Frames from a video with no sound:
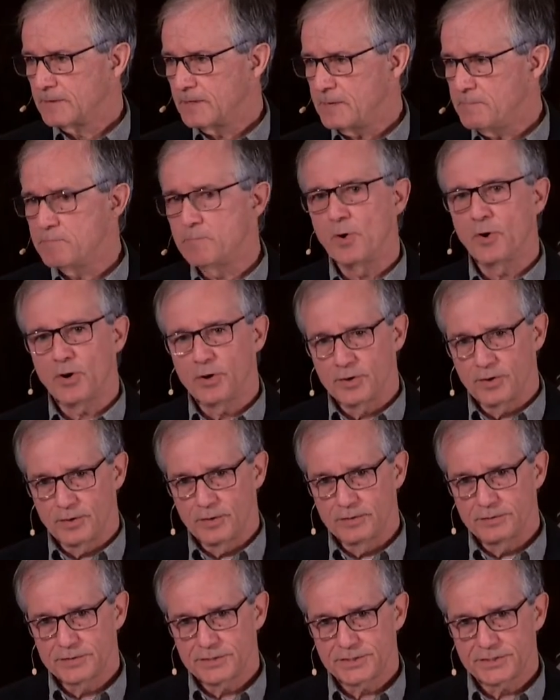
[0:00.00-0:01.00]
He
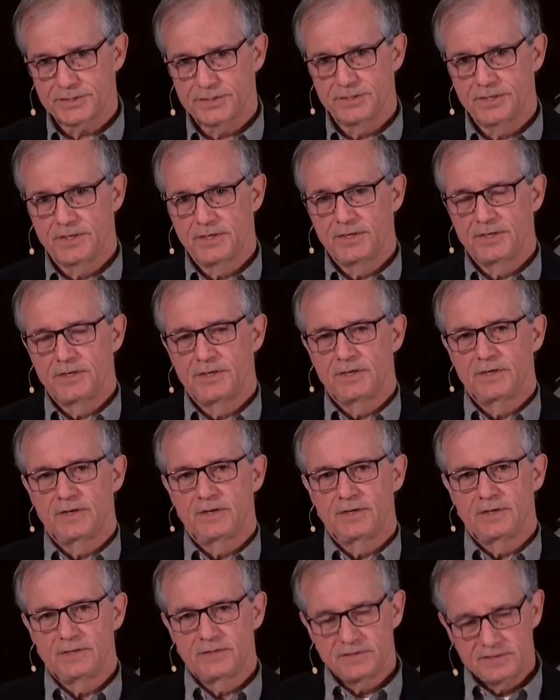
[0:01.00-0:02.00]
murders
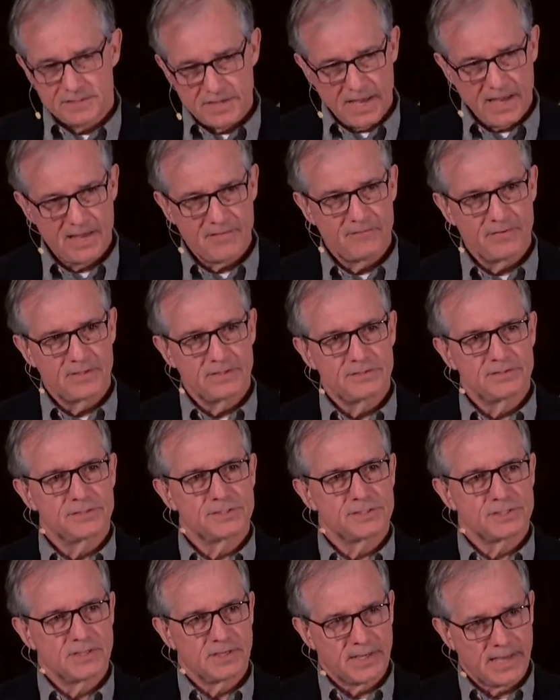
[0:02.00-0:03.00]

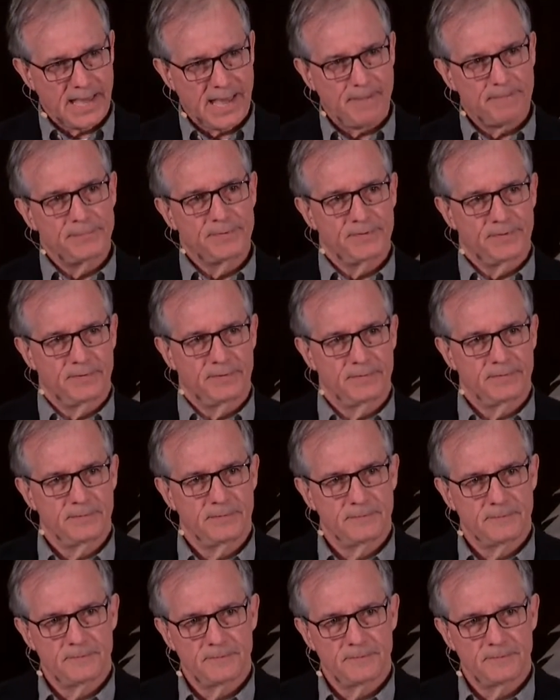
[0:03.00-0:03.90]
David's captain